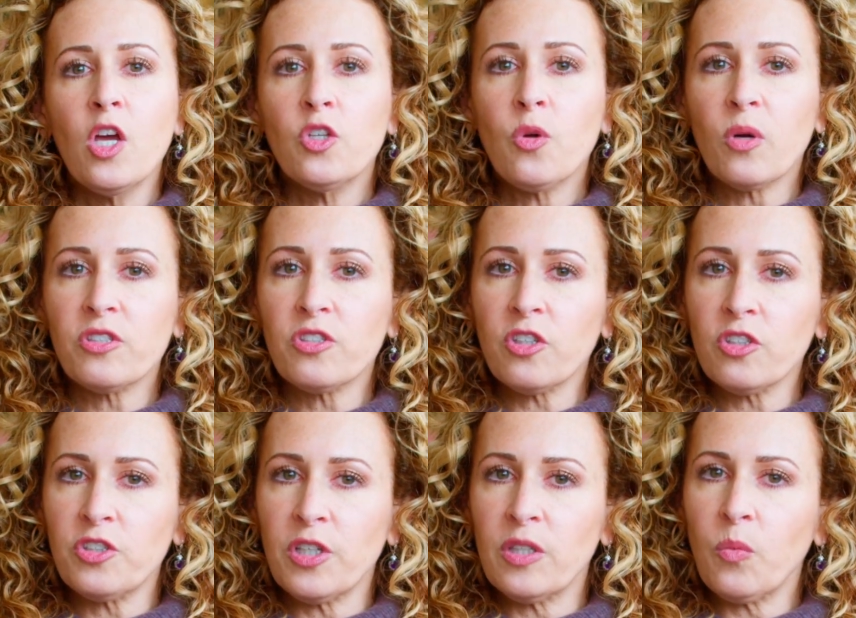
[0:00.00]
Your
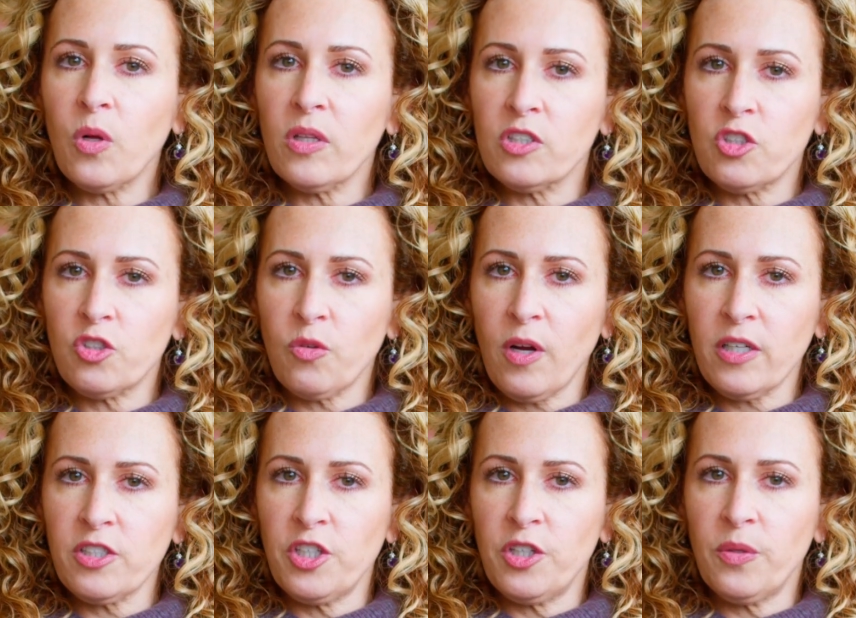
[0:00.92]
surgeon will
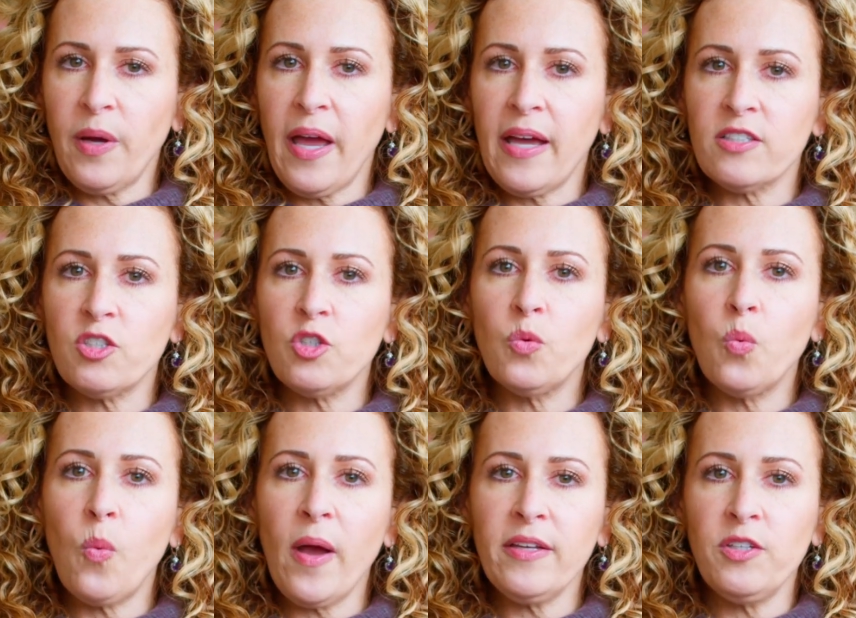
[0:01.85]
instruct you as to
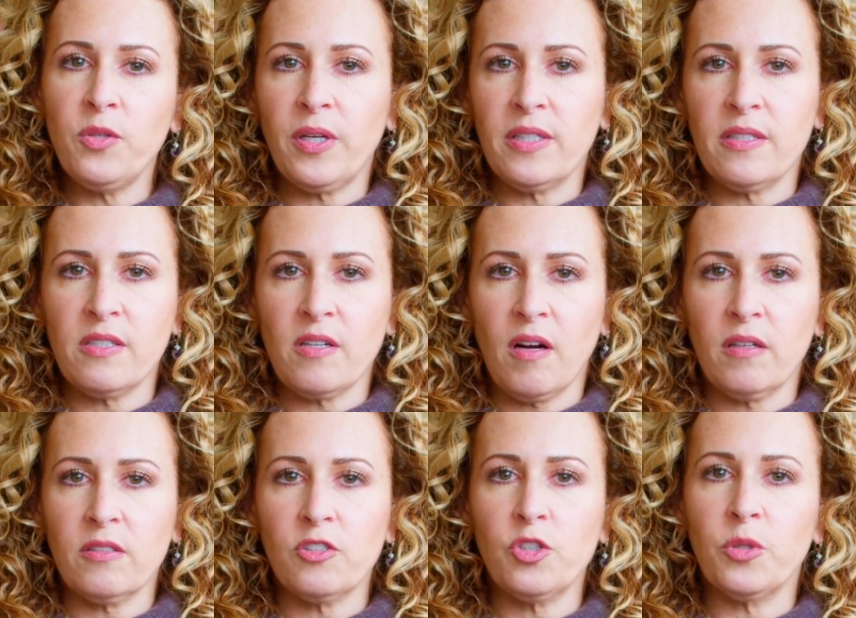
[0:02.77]
when you can
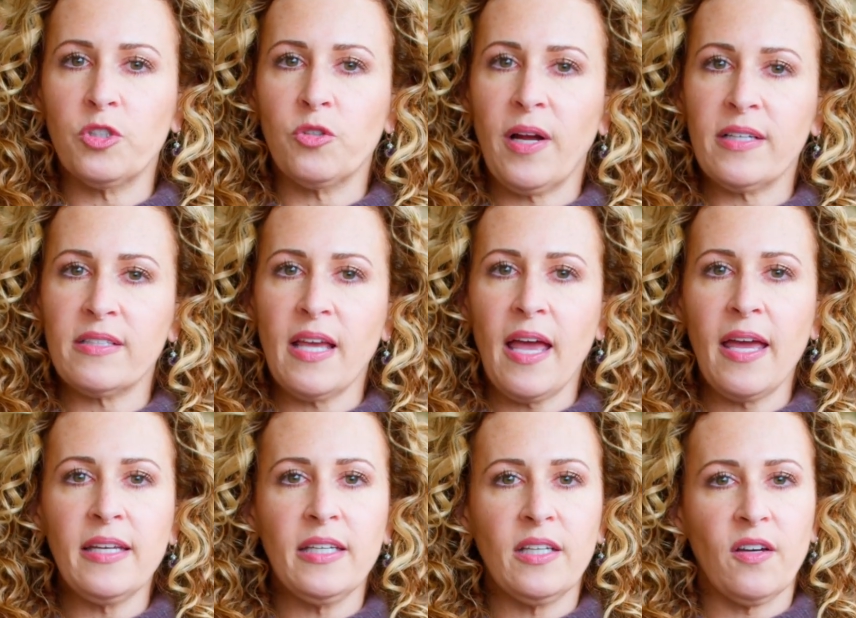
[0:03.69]
start to address
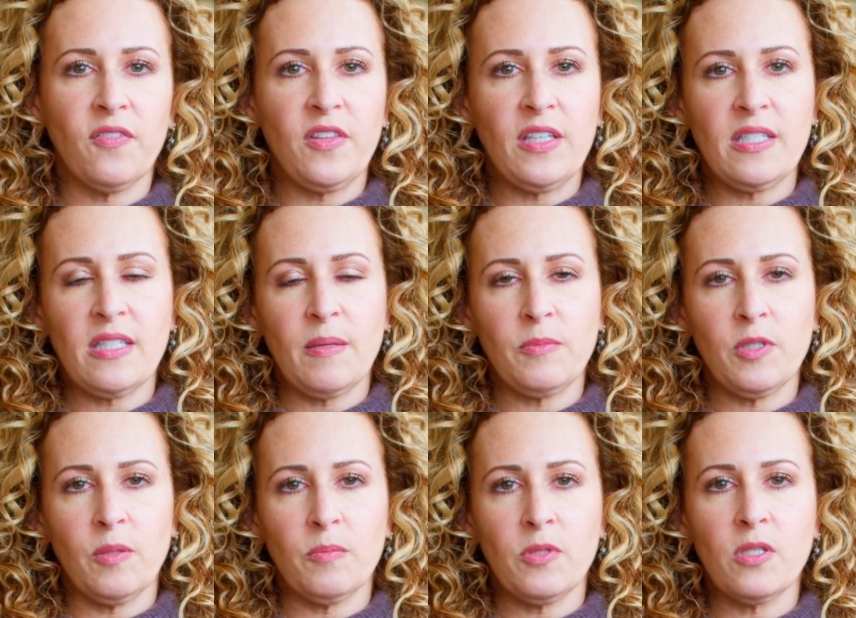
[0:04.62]
any of these
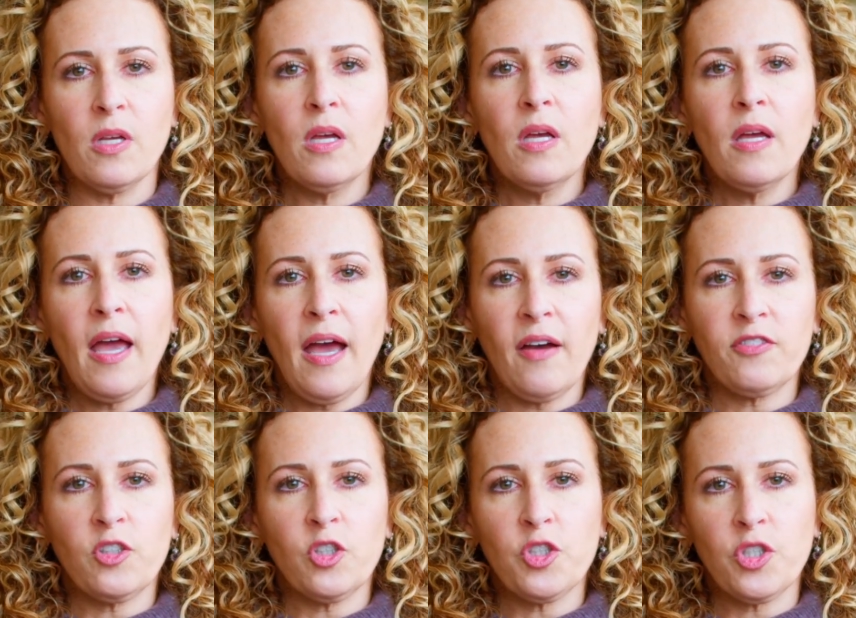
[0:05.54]
symptoms
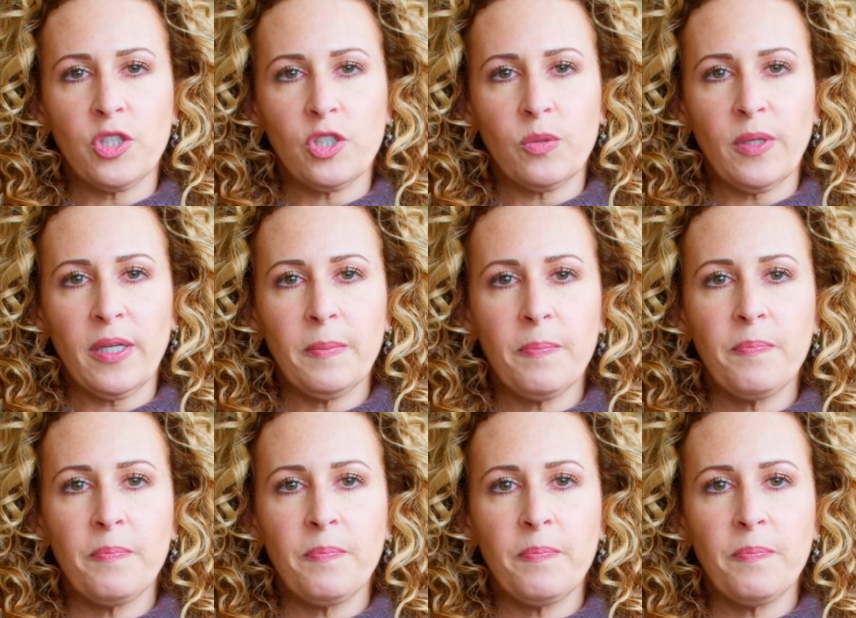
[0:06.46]
after surgery.